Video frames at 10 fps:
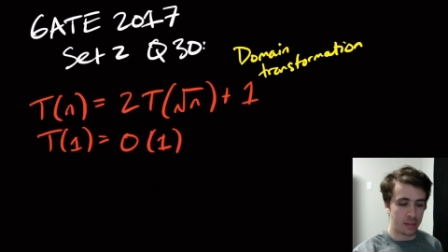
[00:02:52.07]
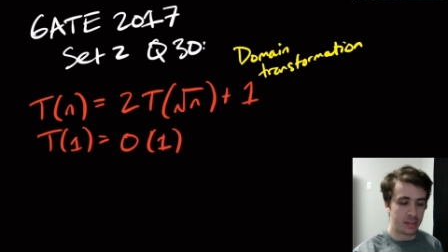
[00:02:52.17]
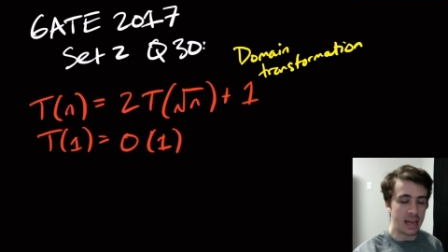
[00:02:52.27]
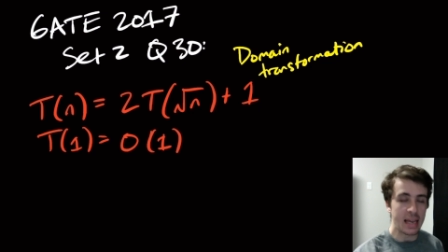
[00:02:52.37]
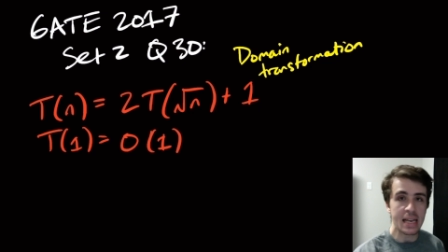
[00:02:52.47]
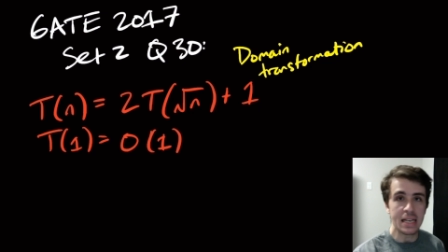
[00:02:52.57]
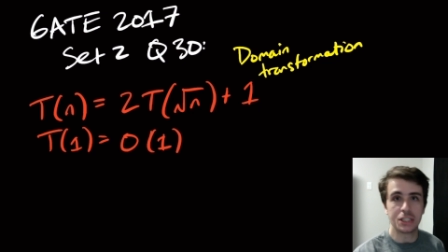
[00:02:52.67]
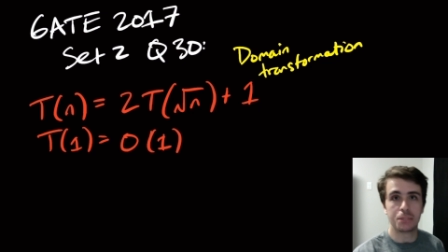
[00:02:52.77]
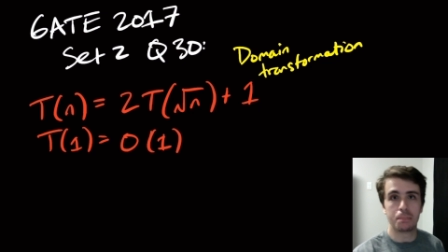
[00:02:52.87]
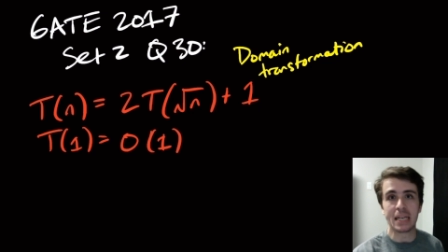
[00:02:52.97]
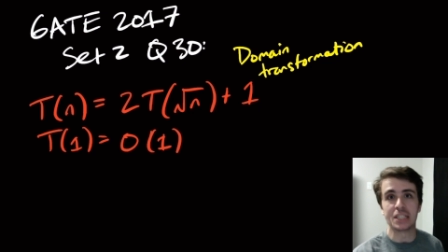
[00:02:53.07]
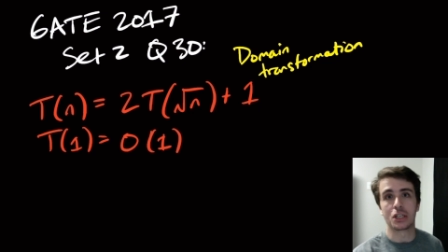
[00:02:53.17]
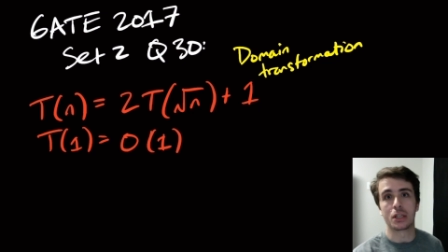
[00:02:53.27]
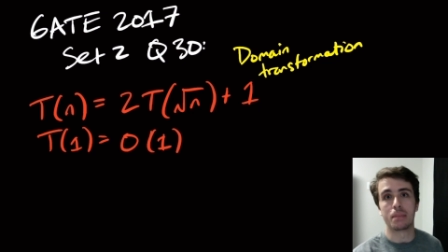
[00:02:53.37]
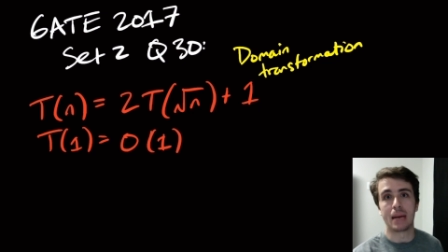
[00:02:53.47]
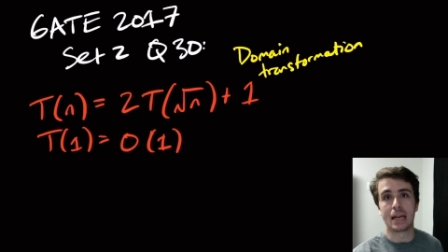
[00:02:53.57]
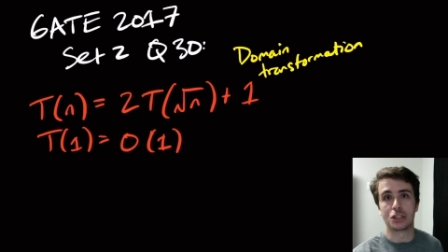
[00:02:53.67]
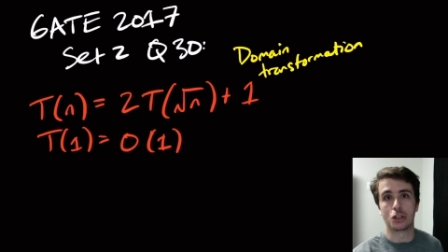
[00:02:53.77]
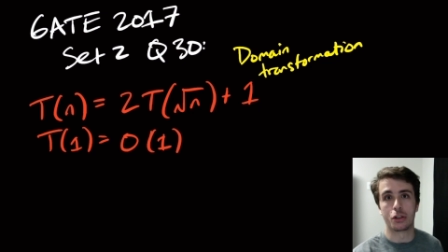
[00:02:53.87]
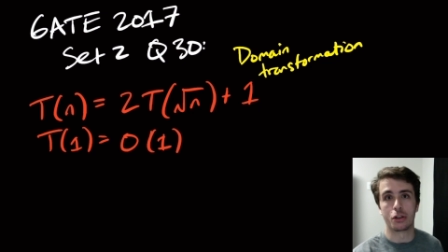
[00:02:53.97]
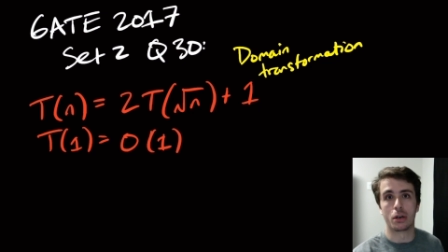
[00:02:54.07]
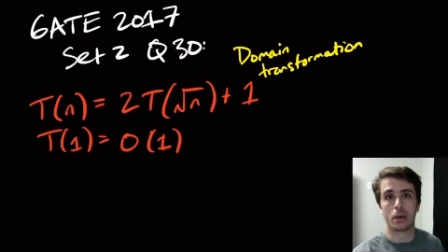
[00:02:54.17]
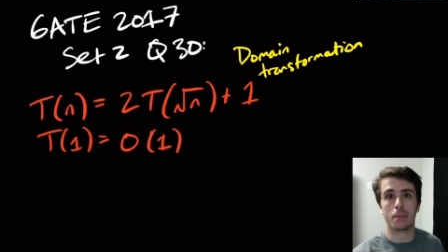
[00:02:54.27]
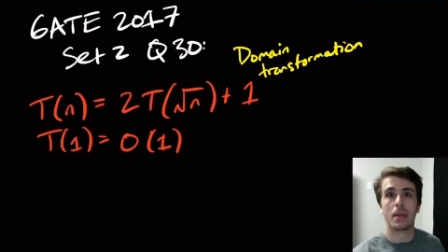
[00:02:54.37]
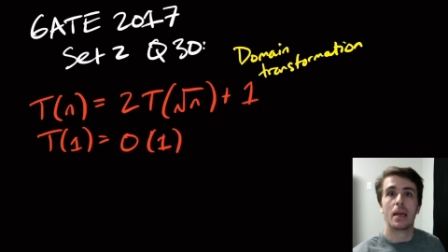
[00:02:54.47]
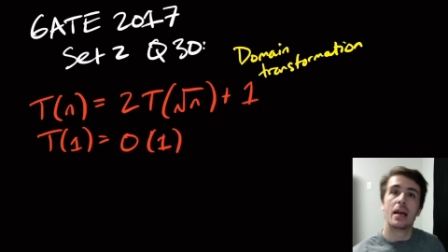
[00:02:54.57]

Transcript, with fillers: that is based on the master theorem